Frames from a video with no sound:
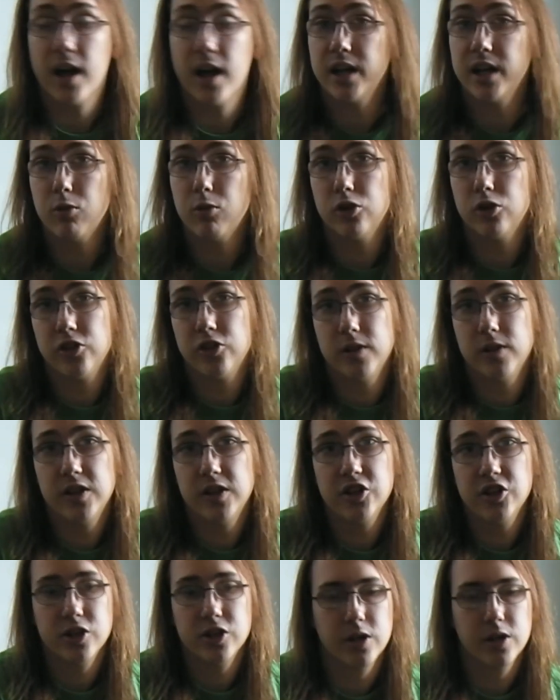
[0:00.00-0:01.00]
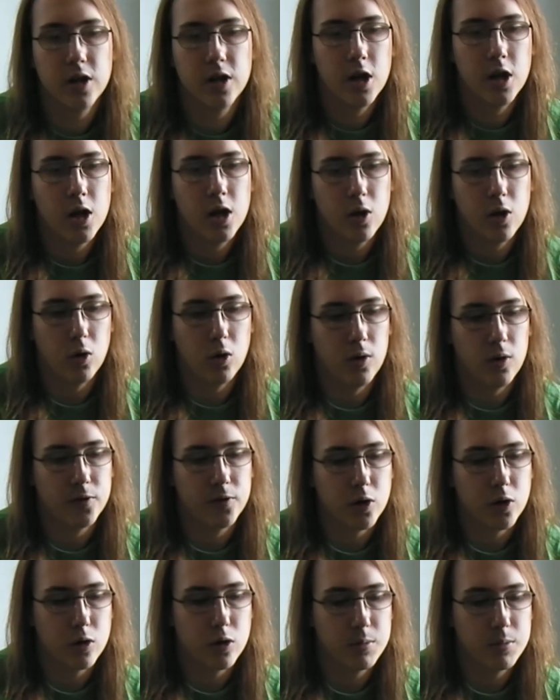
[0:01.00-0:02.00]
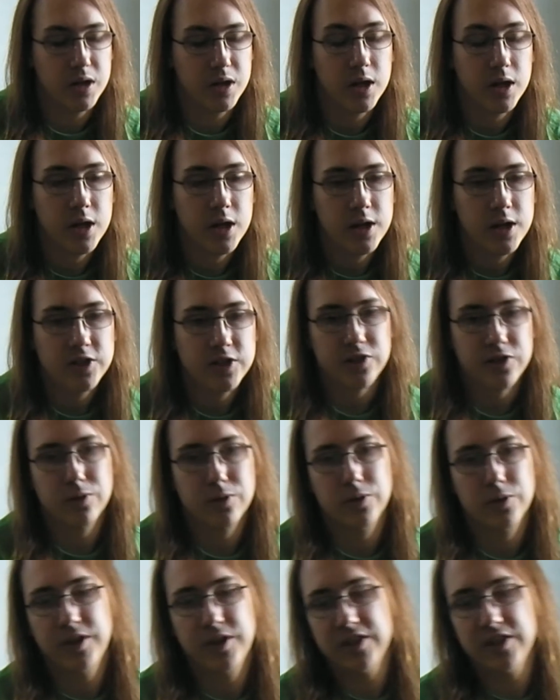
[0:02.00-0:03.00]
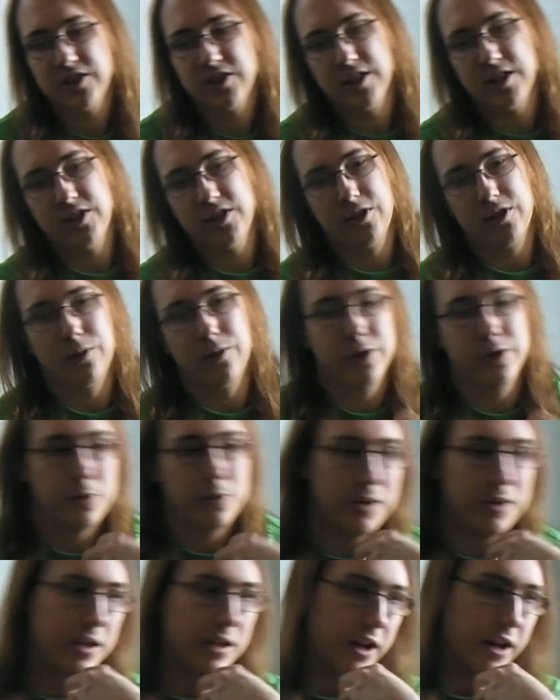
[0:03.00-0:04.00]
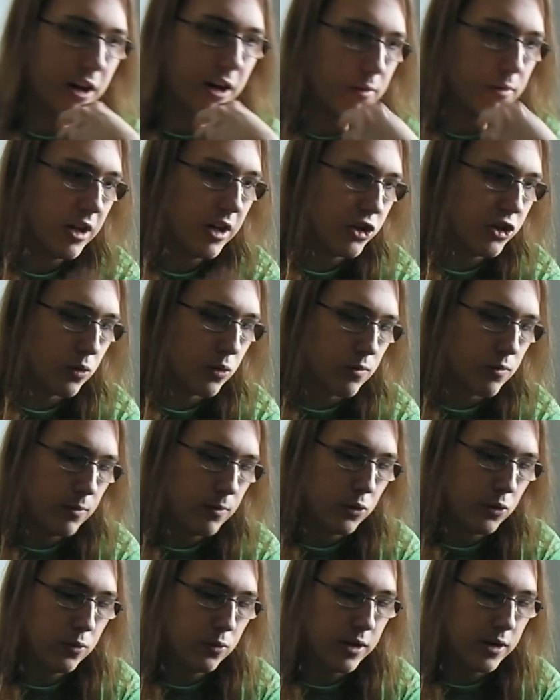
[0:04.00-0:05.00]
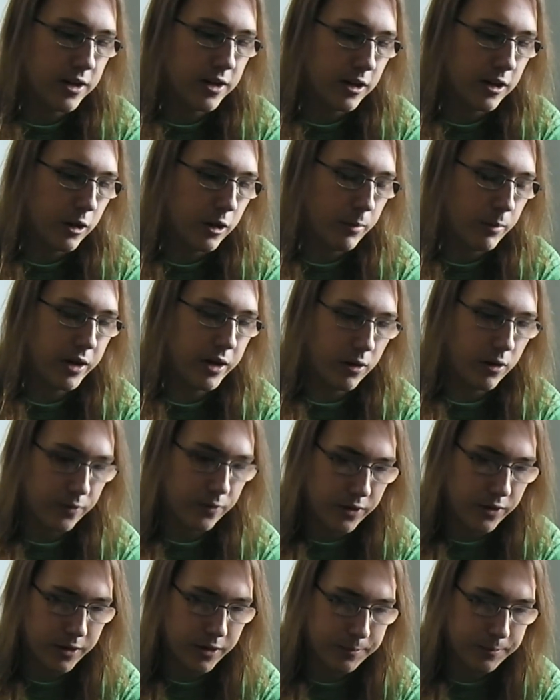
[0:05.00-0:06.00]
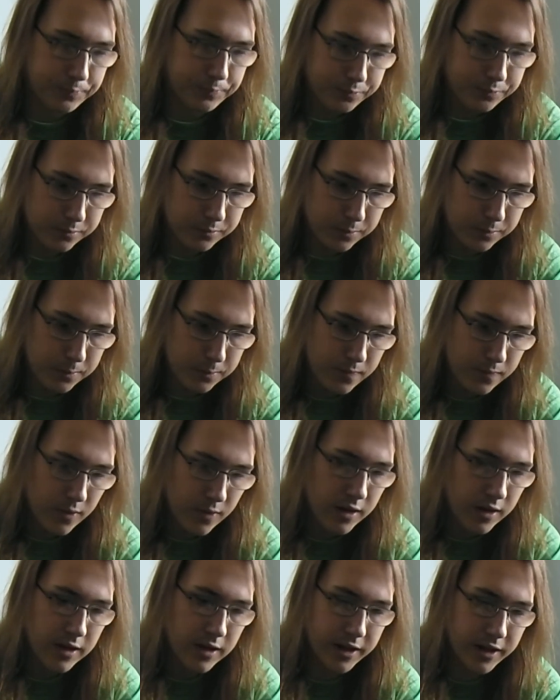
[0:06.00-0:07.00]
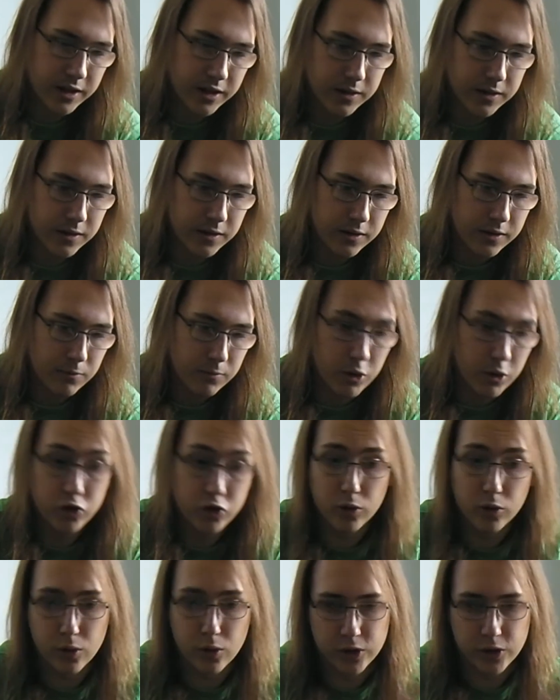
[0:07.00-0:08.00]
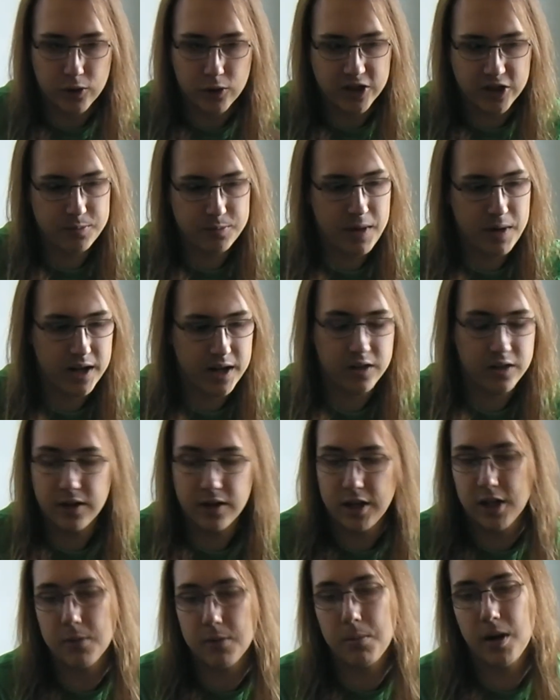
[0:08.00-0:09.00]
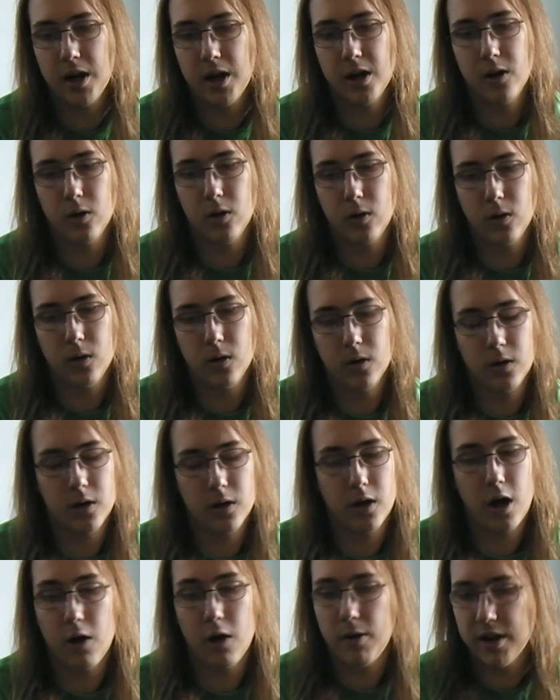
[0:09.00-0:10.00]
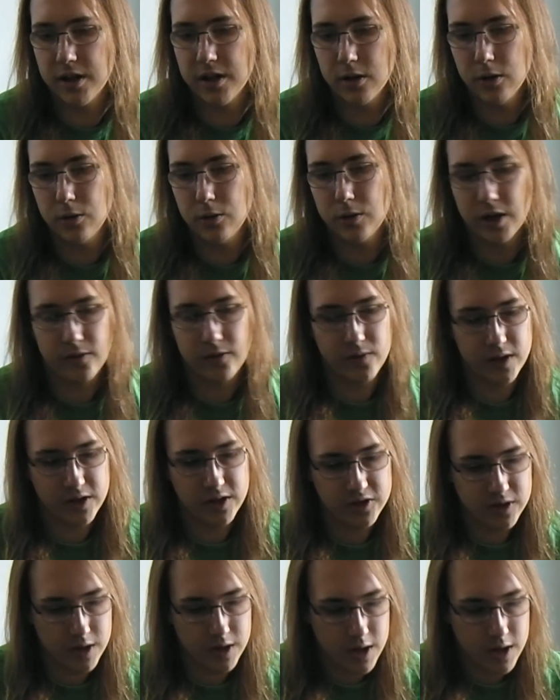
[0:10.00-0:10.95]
anniversary edition of Kirby. So this is going to be like a really short review and a little bit of the, like, what you're going to expect in my, how I look at things.